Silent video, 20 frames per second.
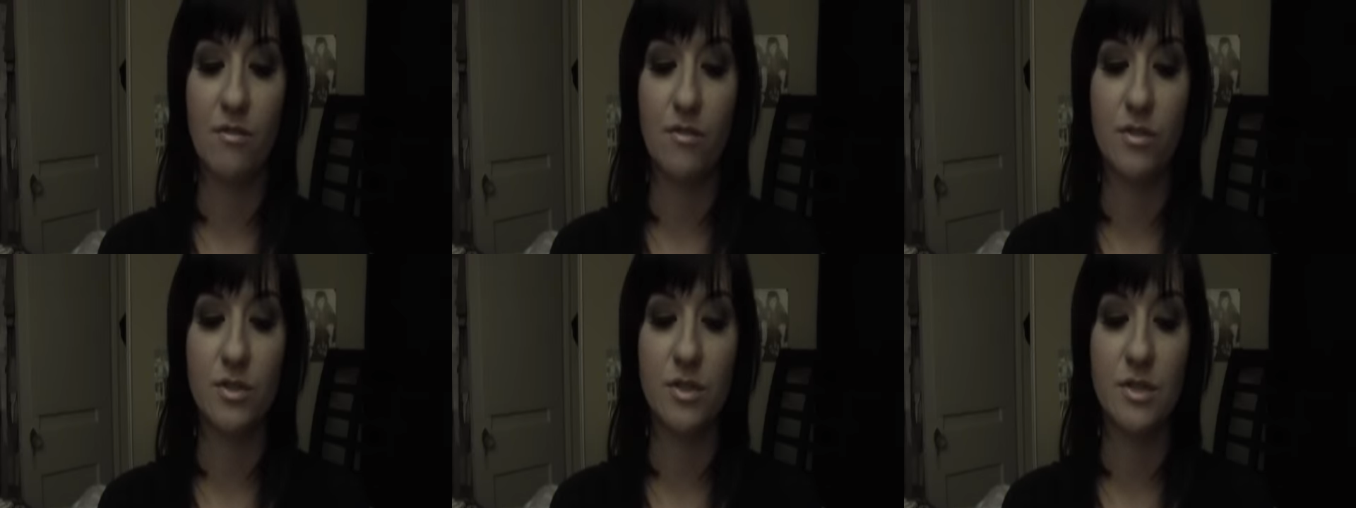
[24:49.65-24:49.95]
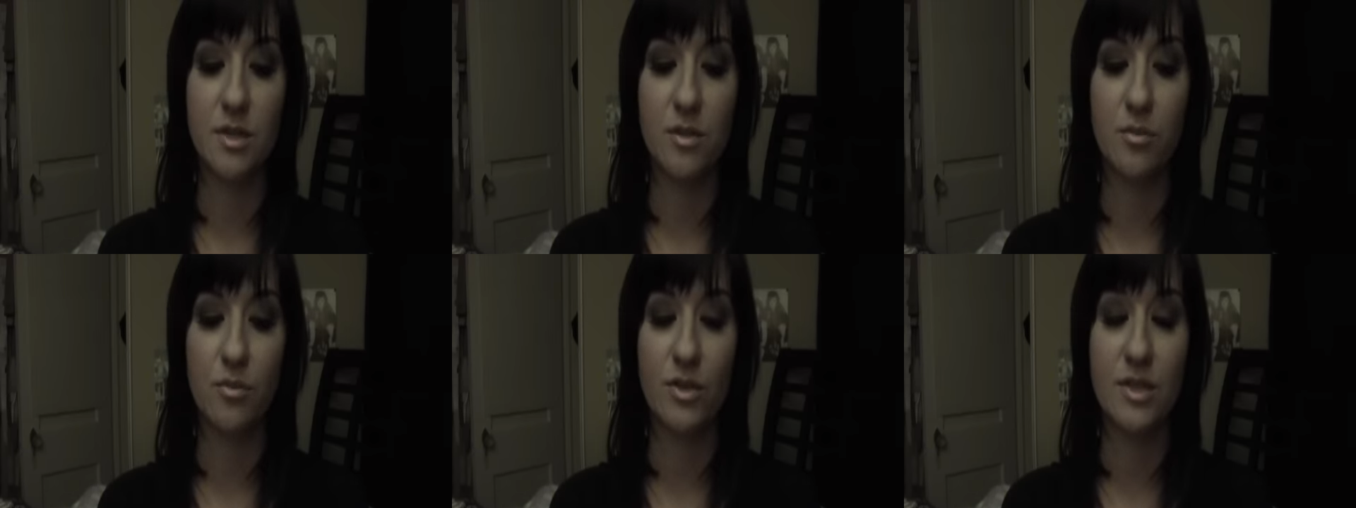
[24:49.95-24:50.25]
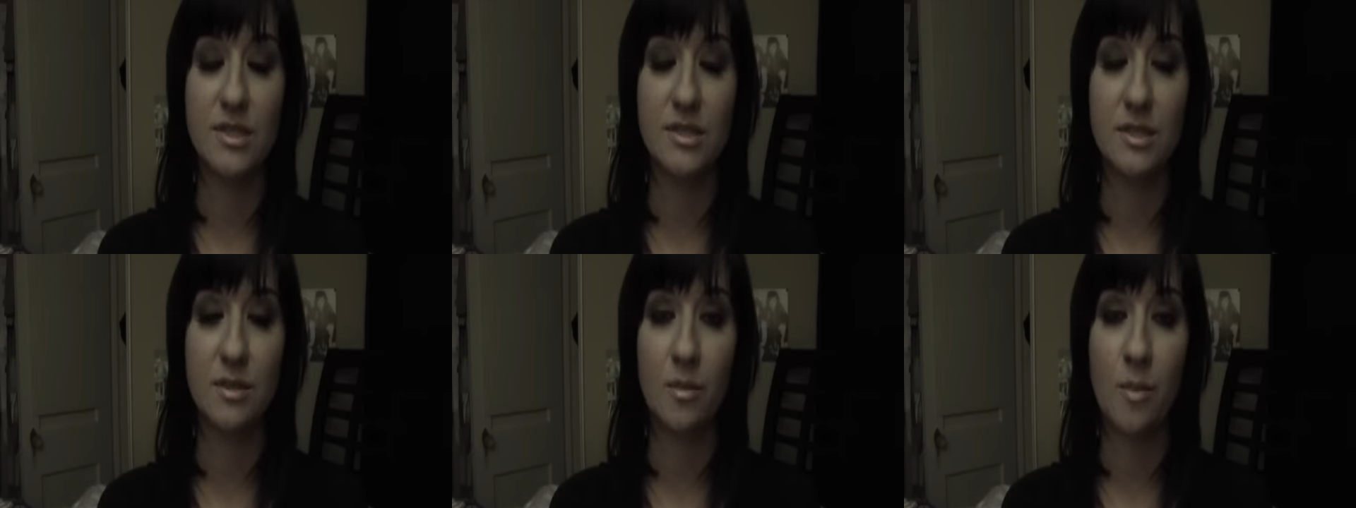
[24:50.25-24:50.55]
for some
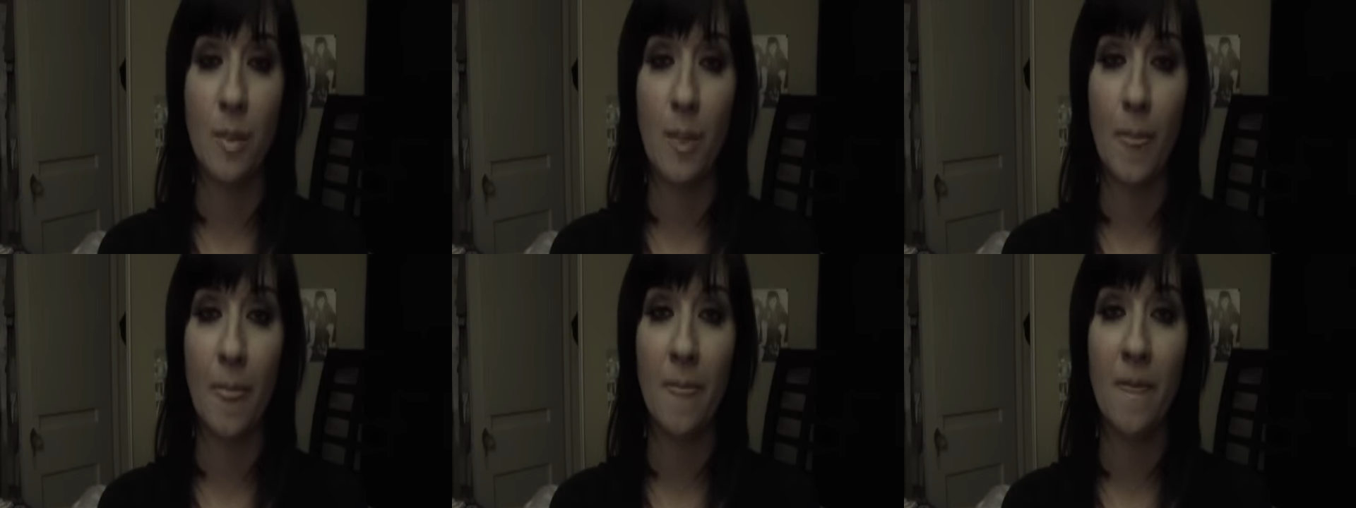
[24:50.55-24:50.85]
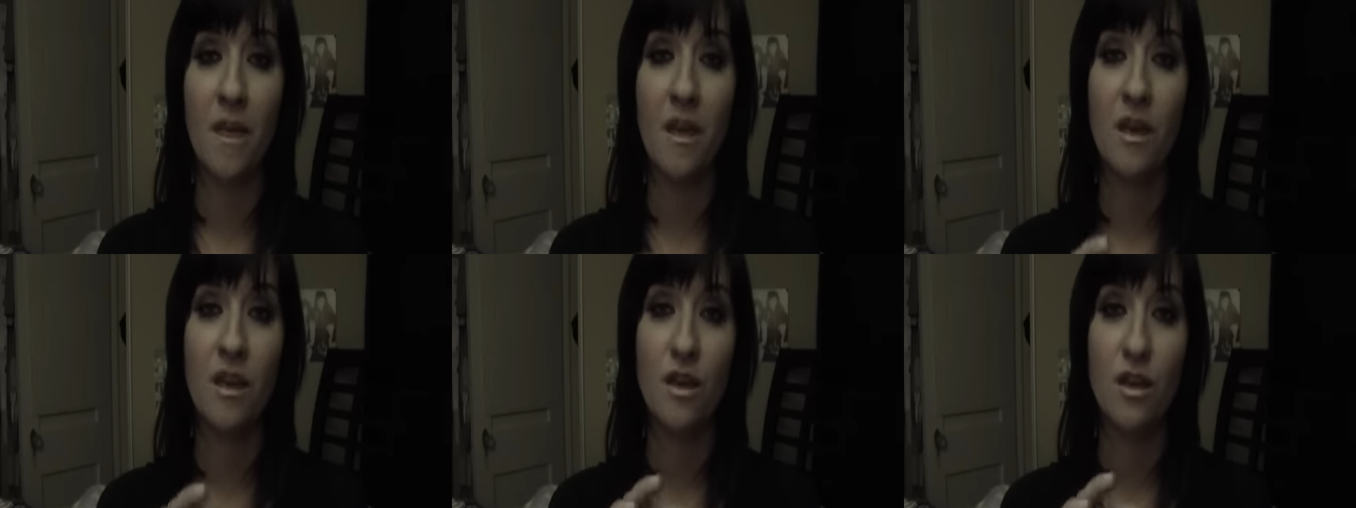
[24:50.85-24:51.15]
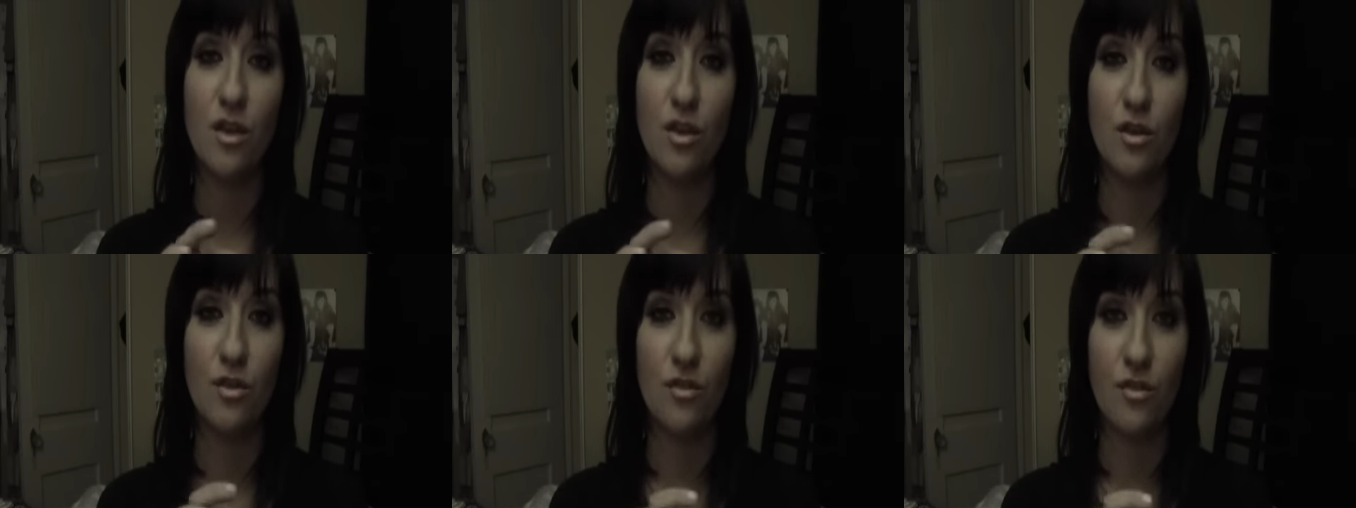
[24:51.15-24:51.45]
reason
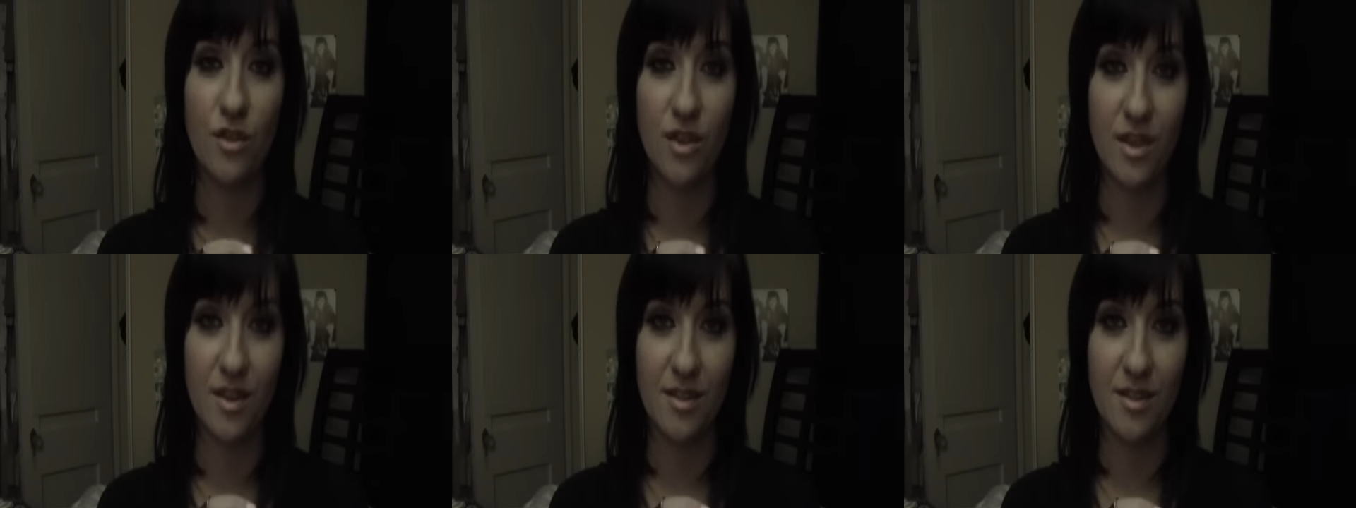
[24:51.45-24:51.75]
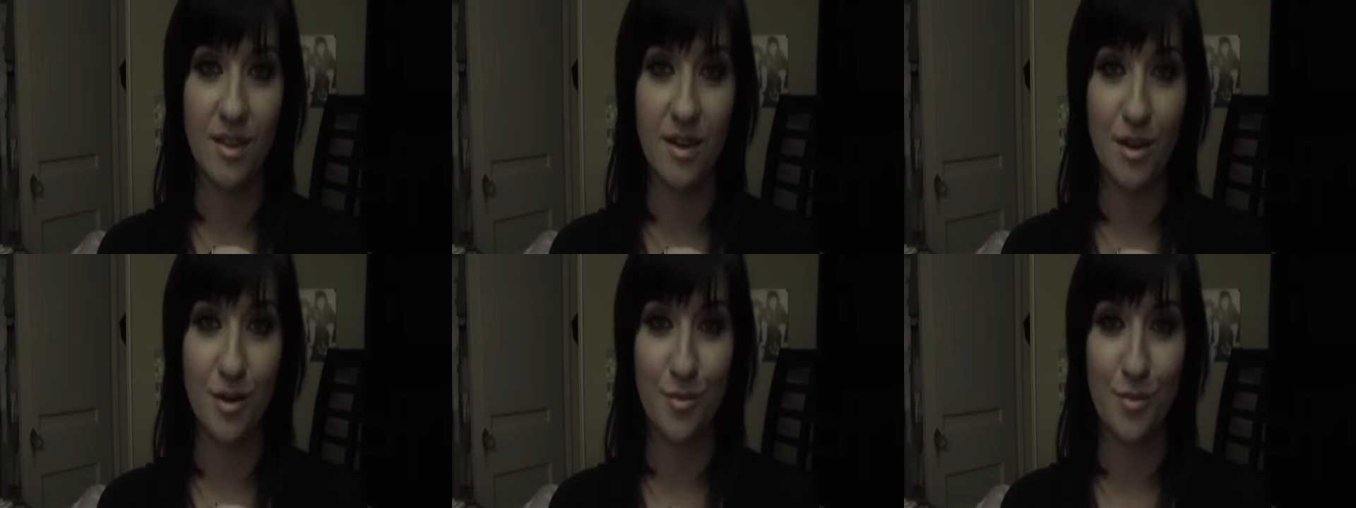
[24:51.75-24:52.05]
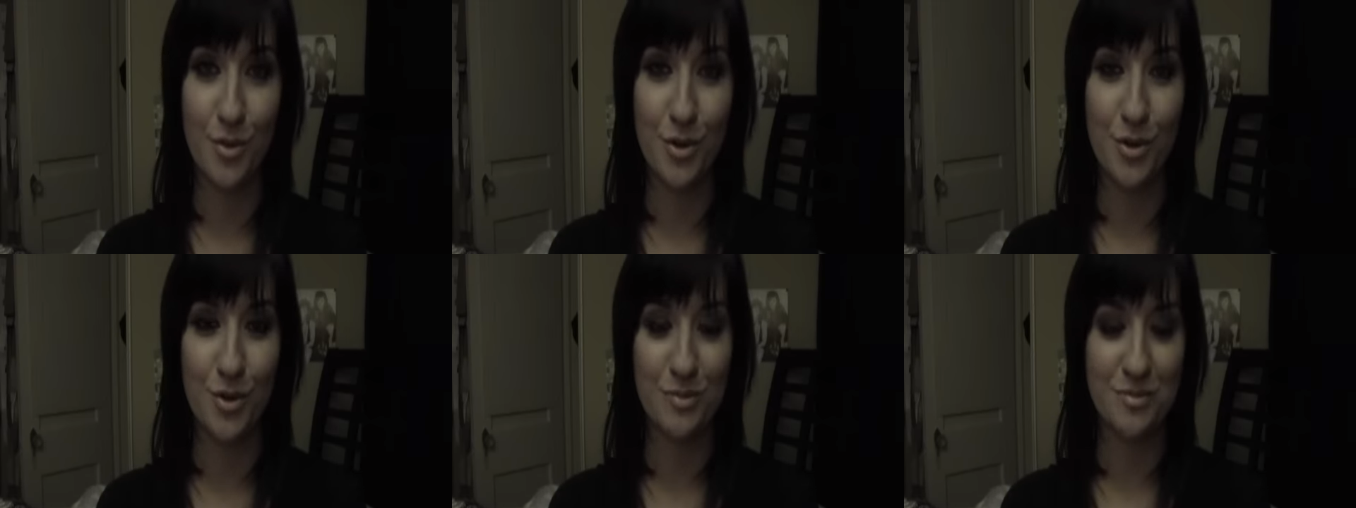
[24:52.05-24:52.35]
you forget the
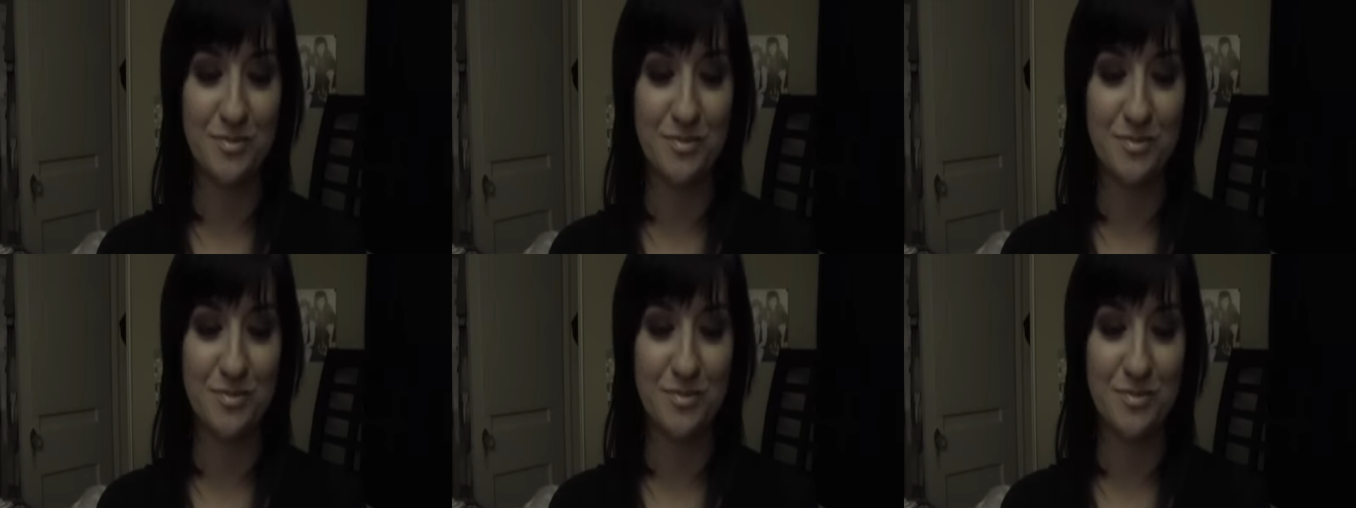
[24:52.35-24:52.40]
number.